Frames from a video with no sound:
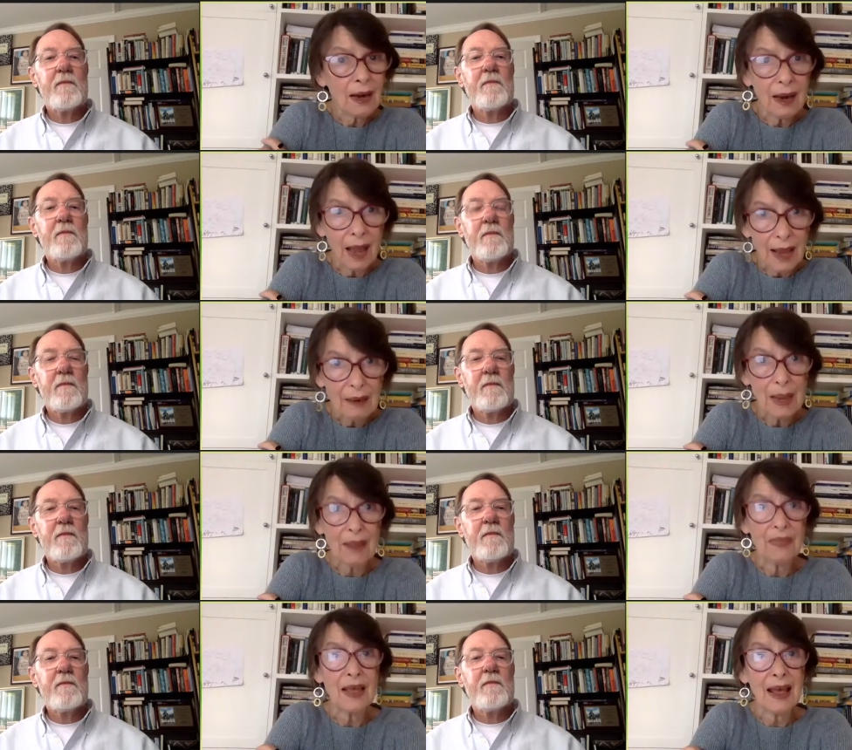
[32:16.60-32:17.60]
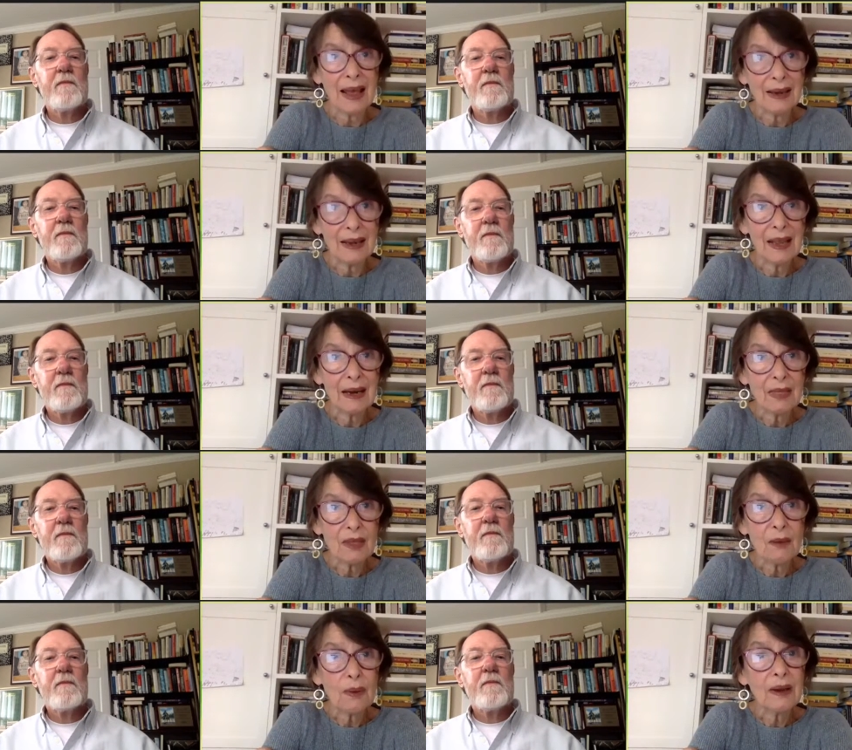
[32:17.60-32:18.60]
Speaker 1: a lot about that. And I
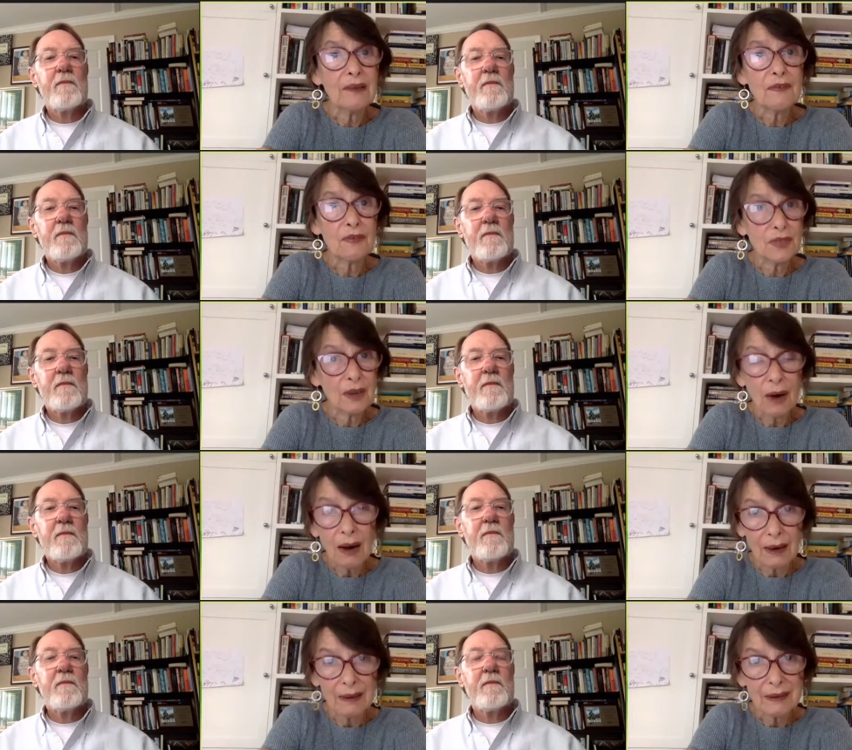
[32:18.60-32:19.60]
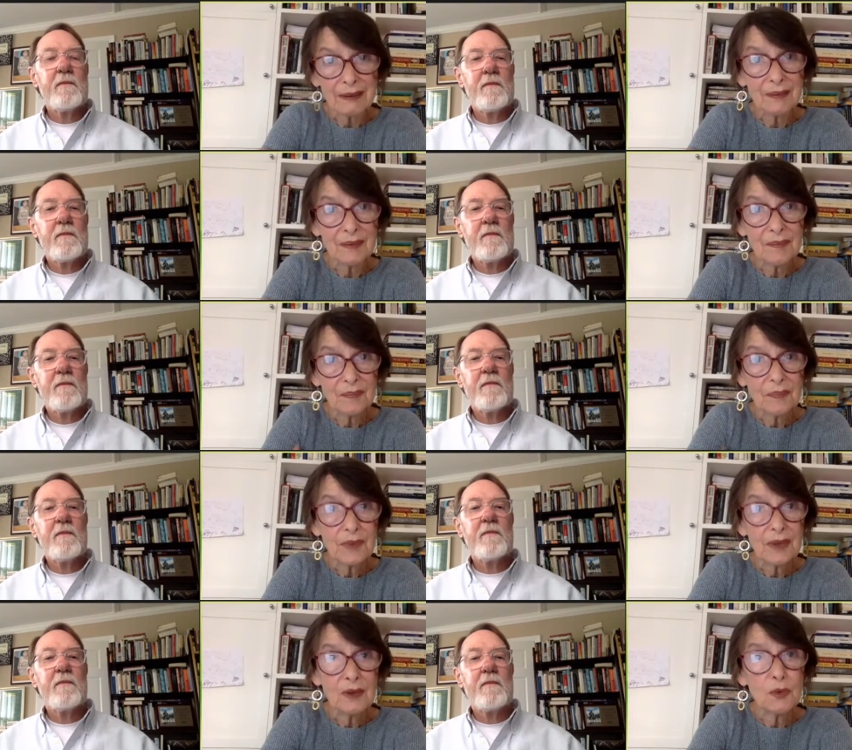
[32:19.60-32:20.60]
thought, well, if there aren't,
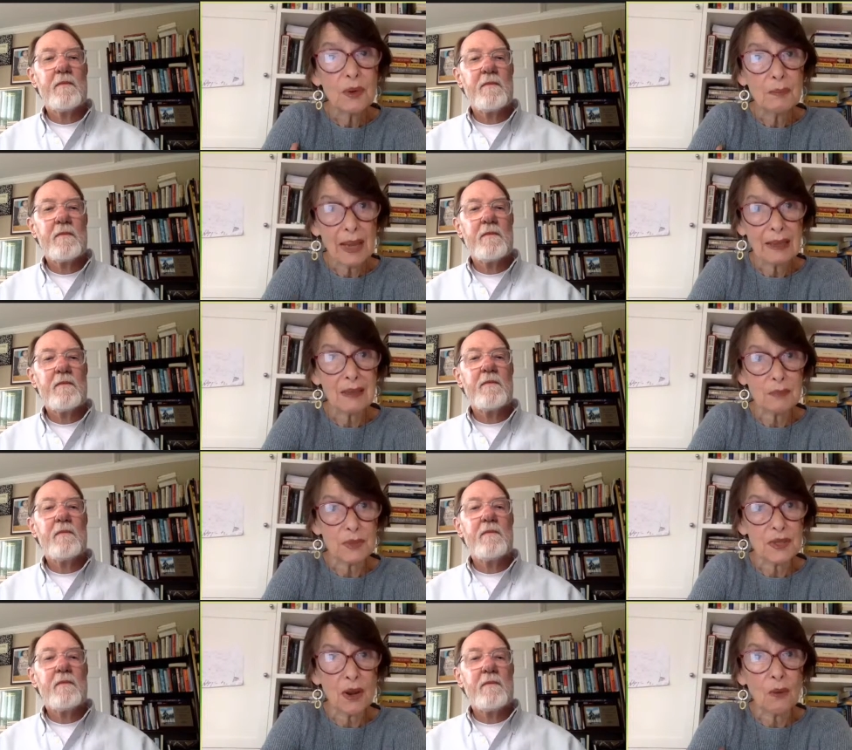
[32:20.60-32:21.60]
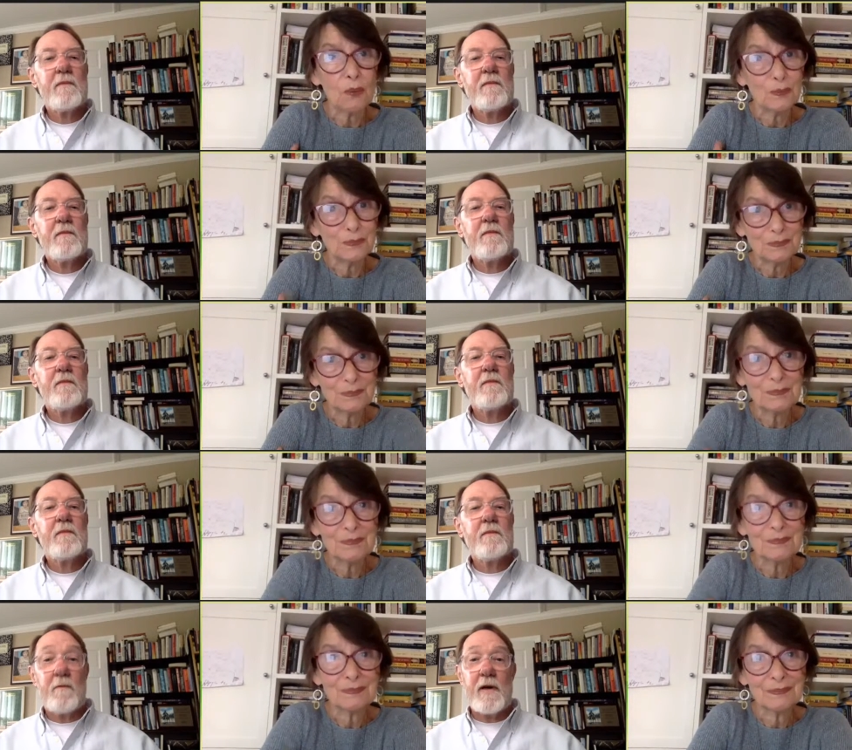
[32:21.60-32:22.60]
you can make them so.
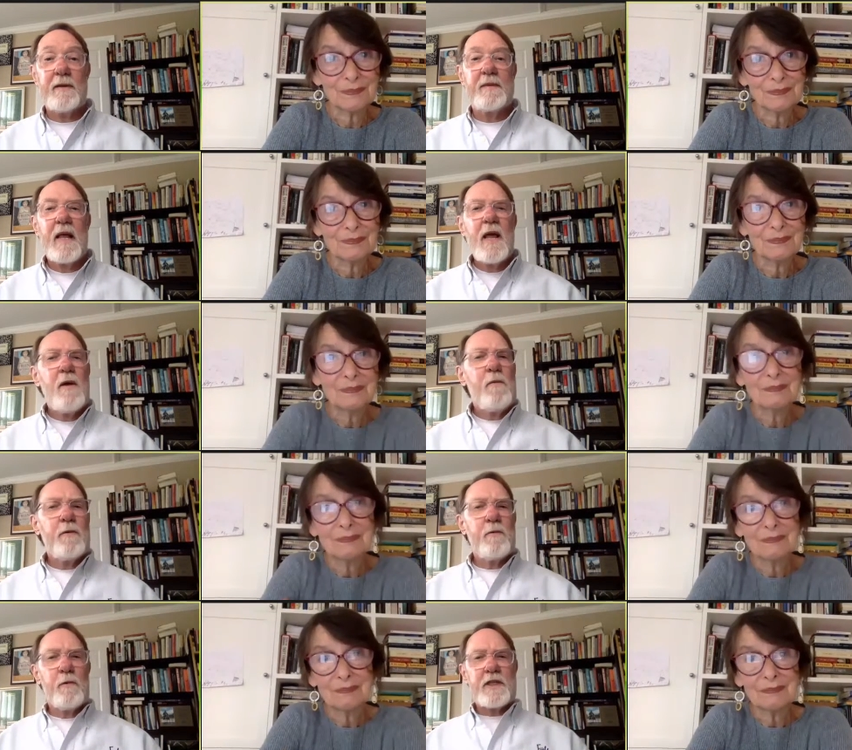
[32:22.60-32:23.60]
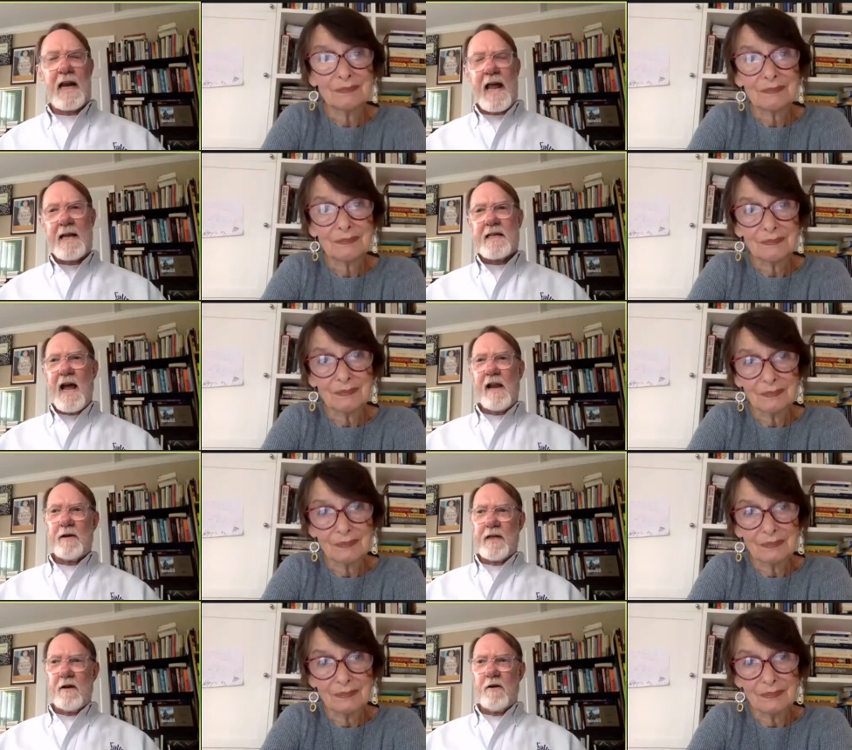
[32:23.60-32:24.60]
Speaker 2: Right. Was it Anne Tyler
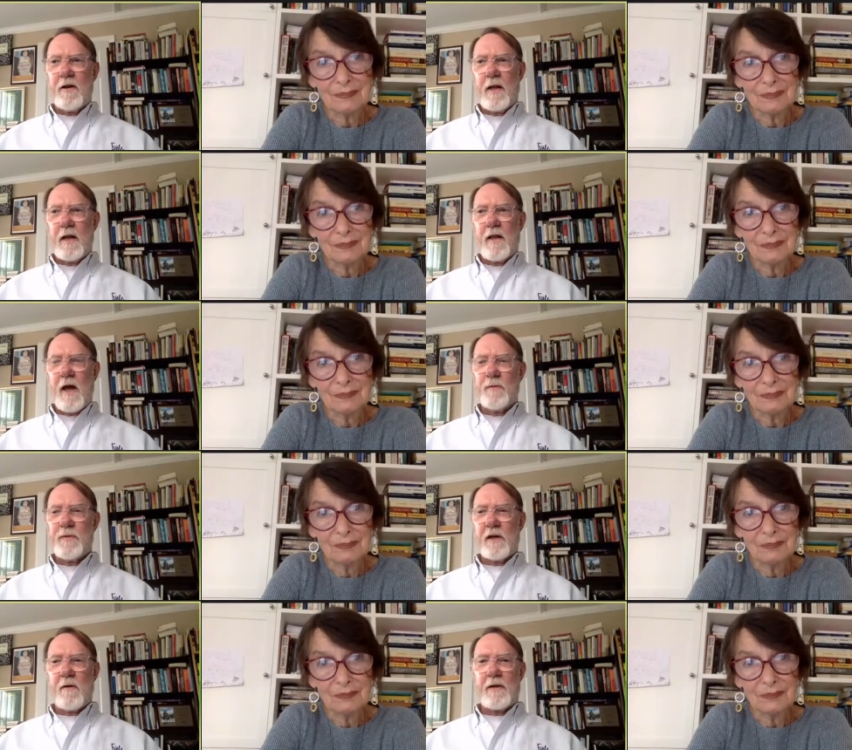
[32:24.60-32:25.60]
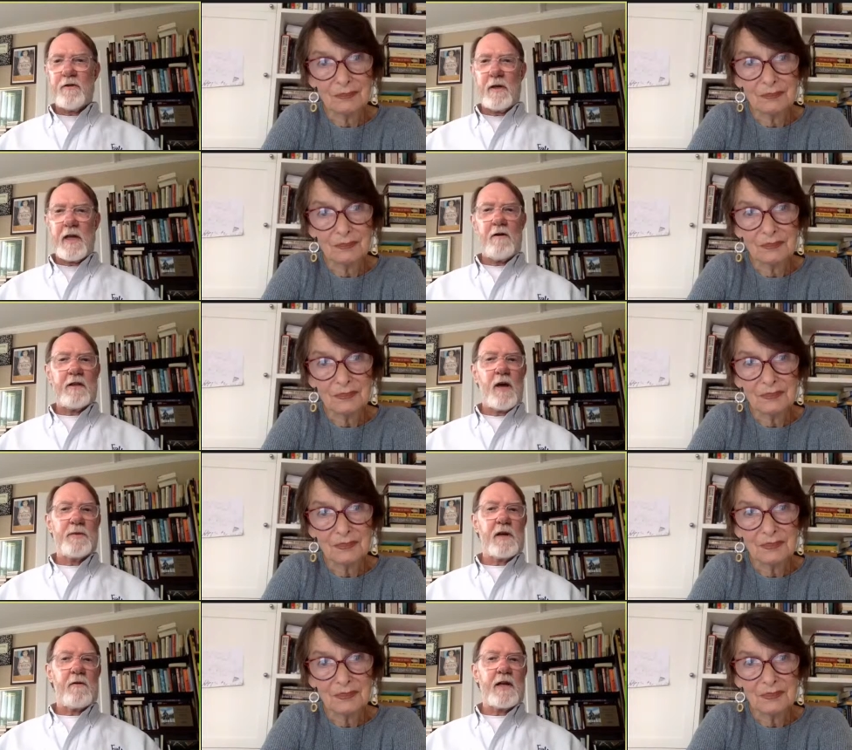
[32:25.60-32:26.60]
at dinner in the Homesick rest, dinner at the
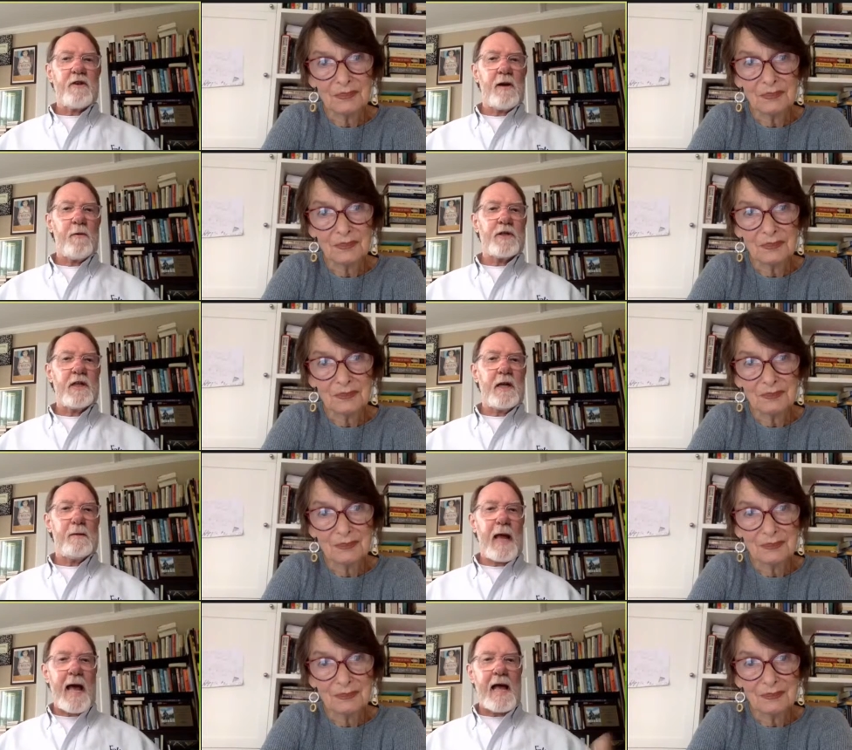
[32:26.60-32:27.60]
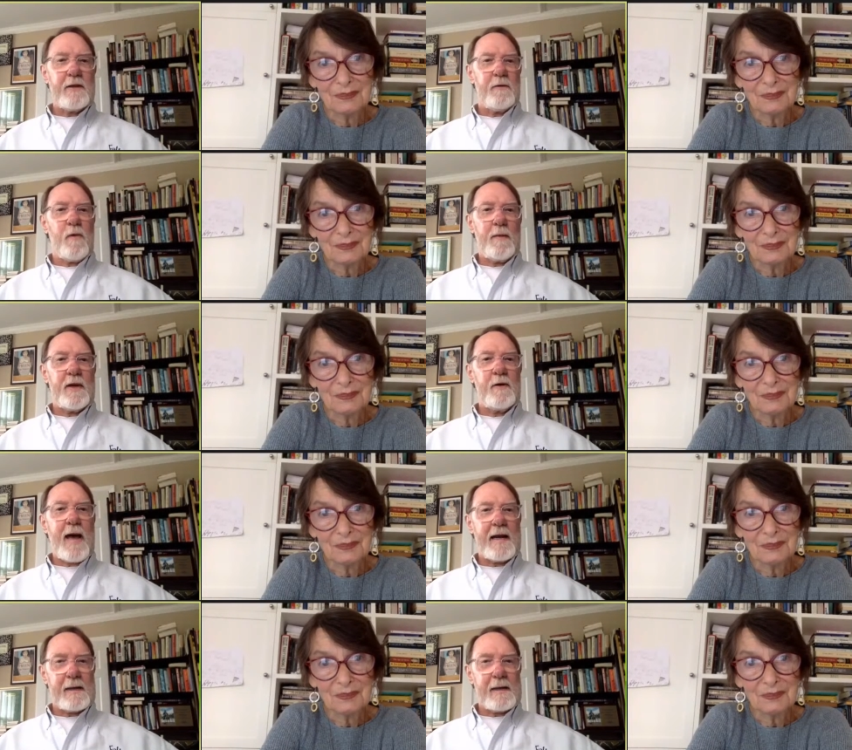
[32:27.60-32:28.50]
Homesick restaurant where she had the woman who had